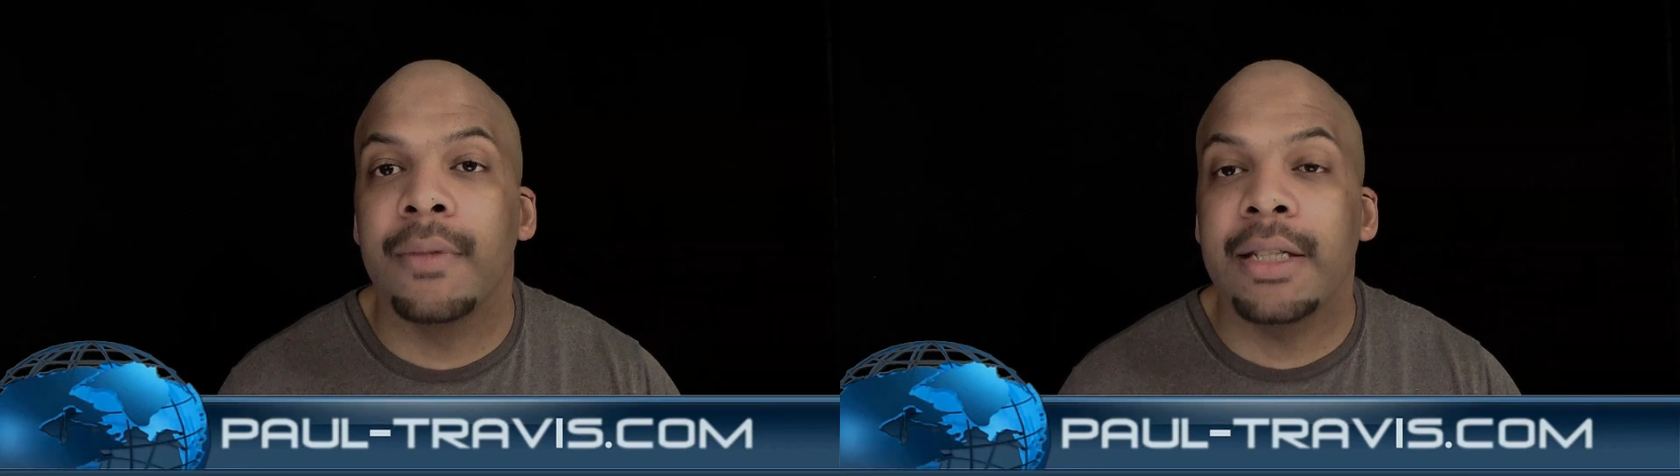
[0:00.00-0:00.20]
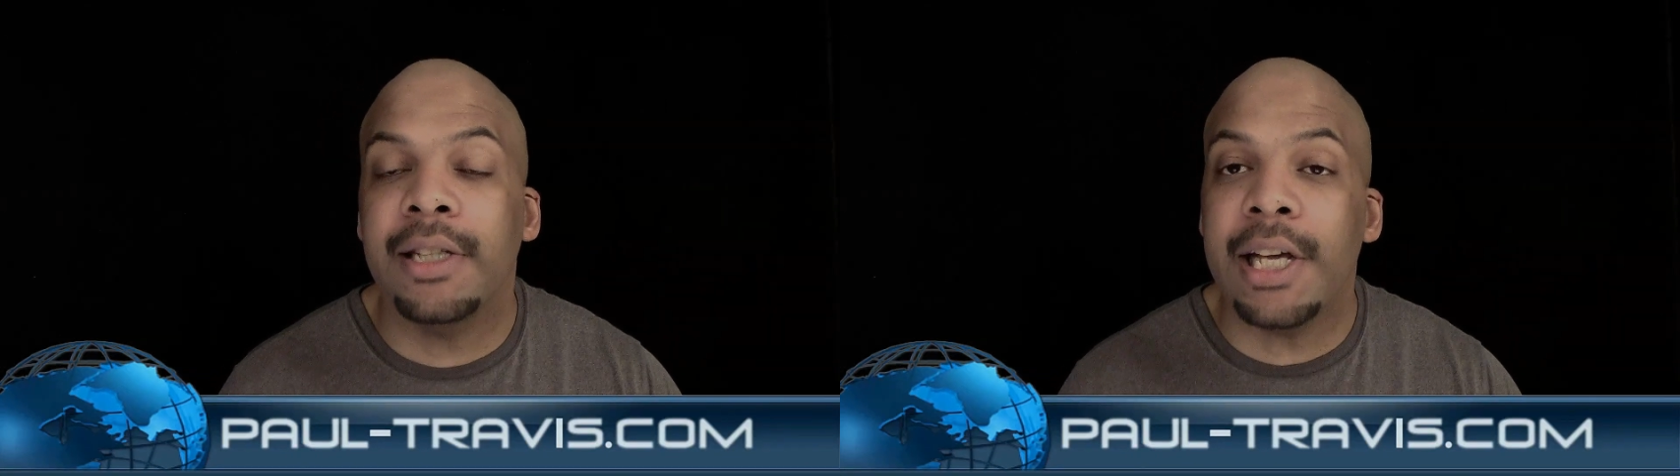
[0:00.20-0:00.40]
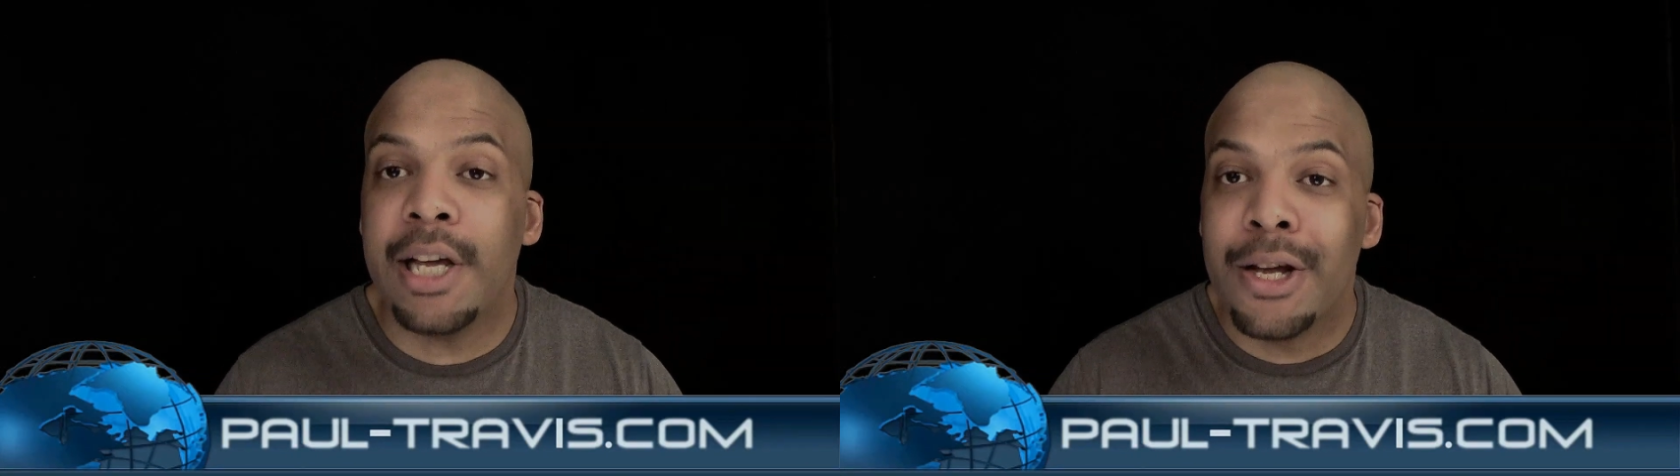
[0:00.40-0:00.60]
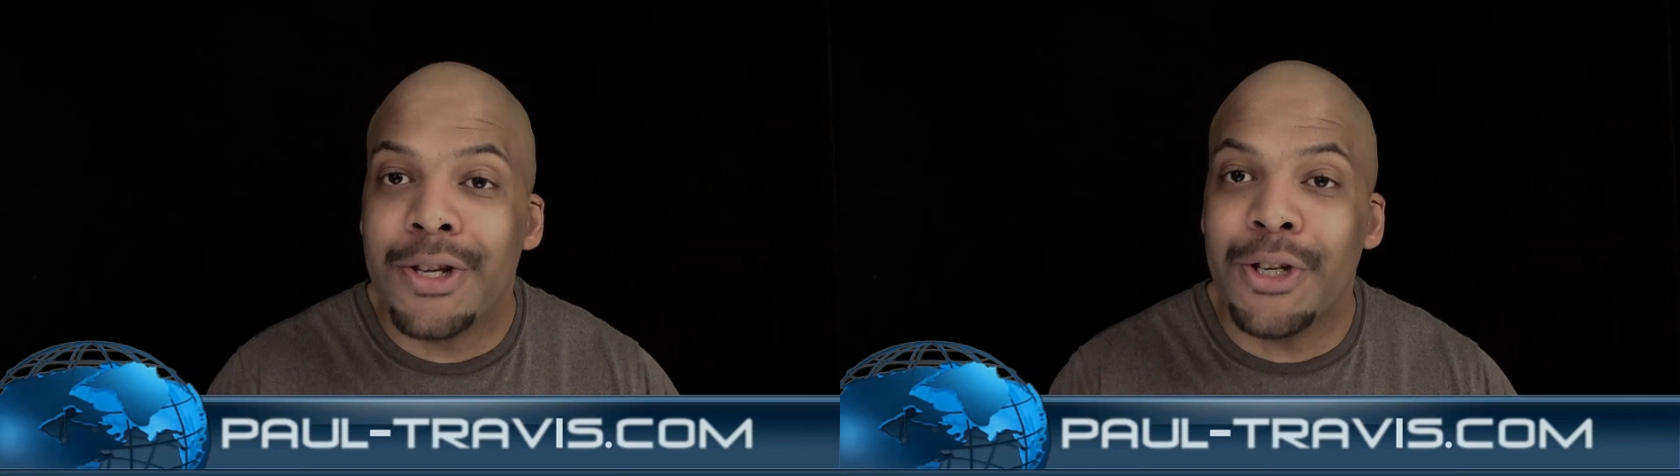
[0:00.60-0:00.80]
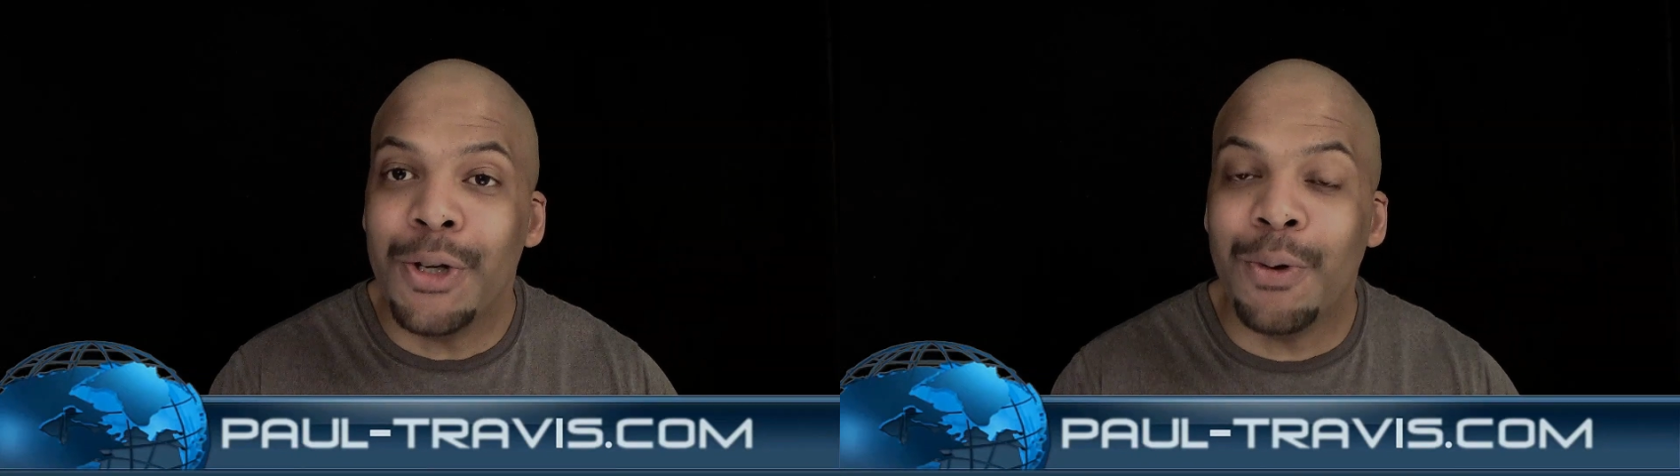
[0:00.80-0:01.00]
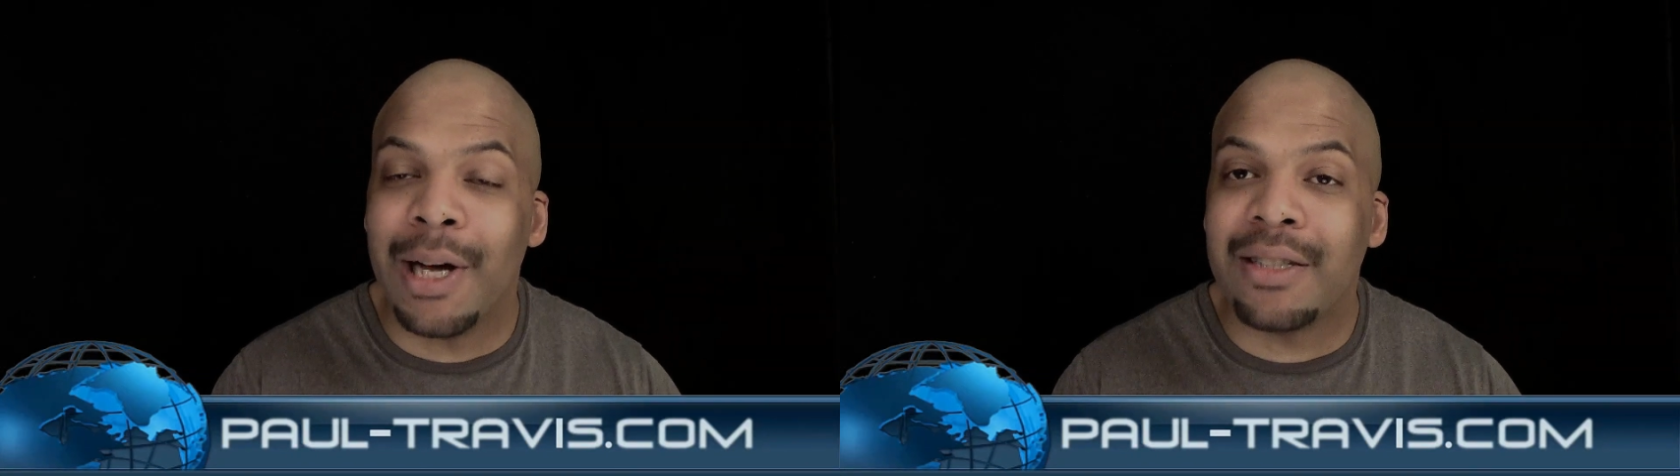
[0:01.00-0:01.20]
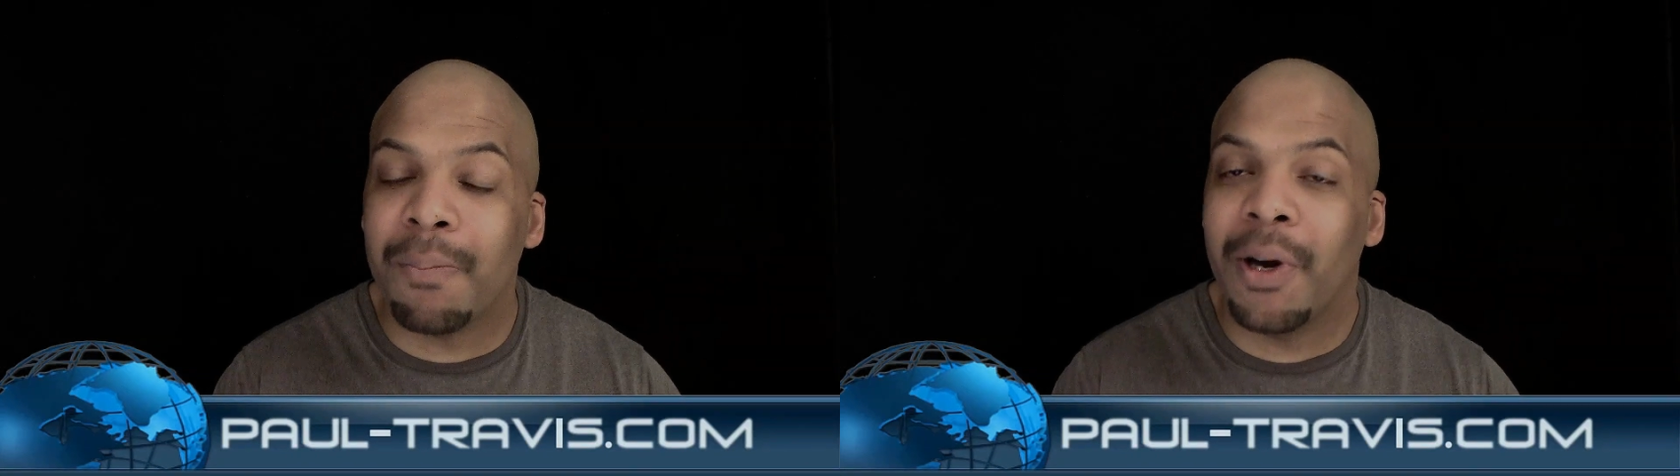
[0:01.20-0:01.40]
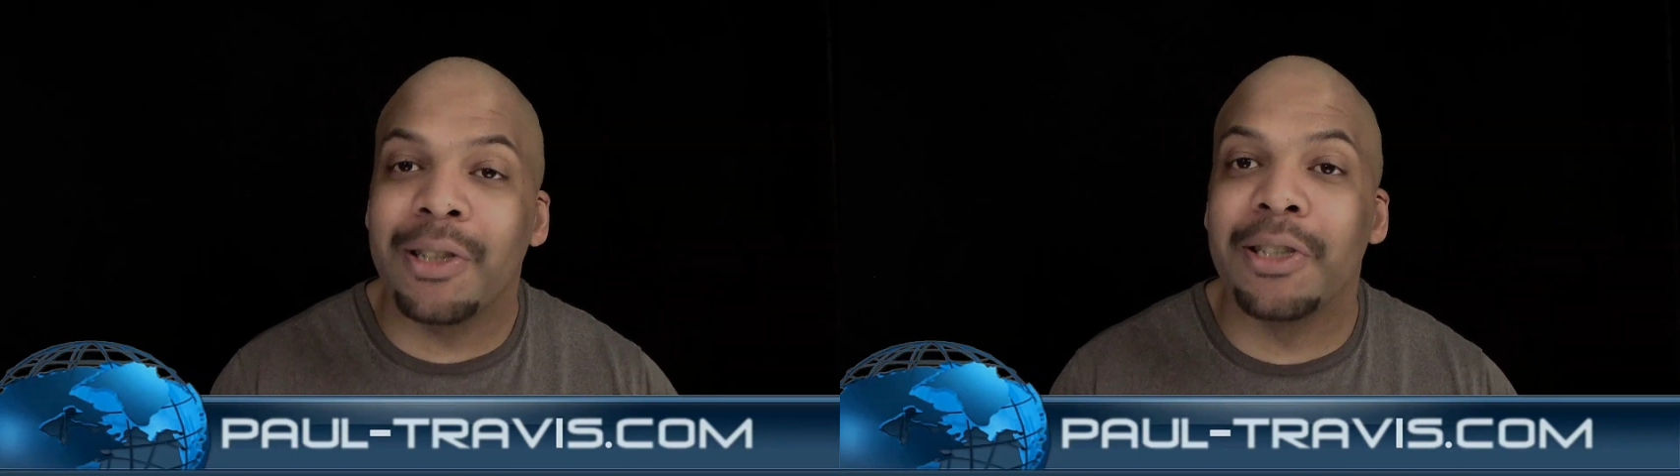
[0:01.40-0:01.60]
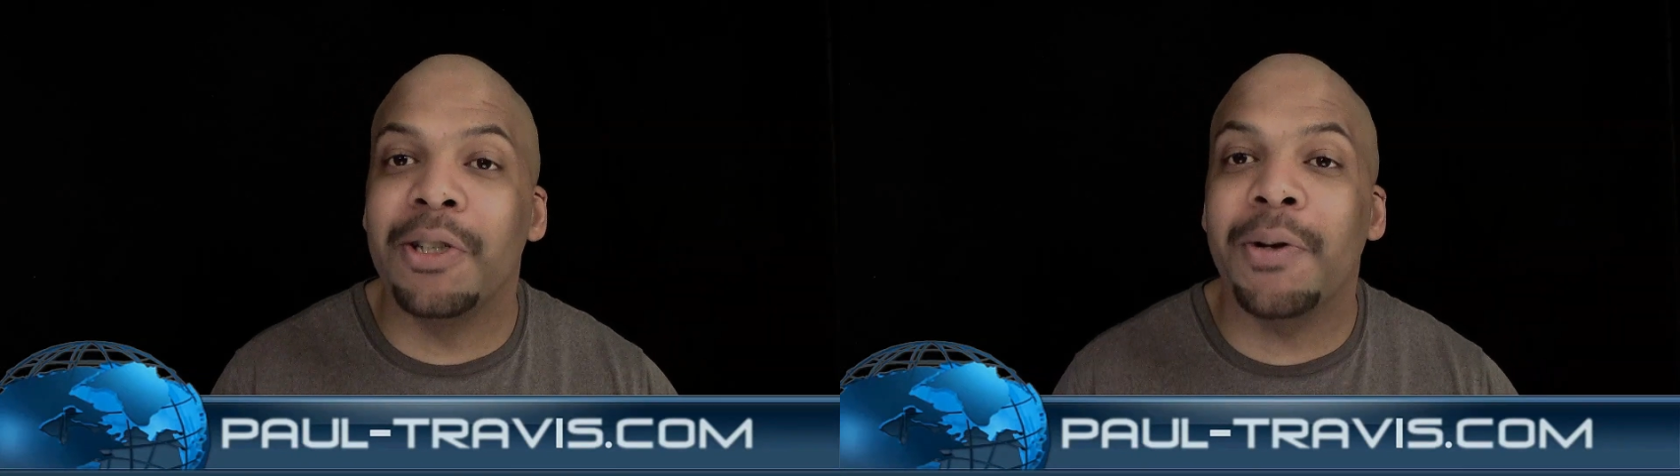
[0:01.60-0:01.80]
See, you as a person,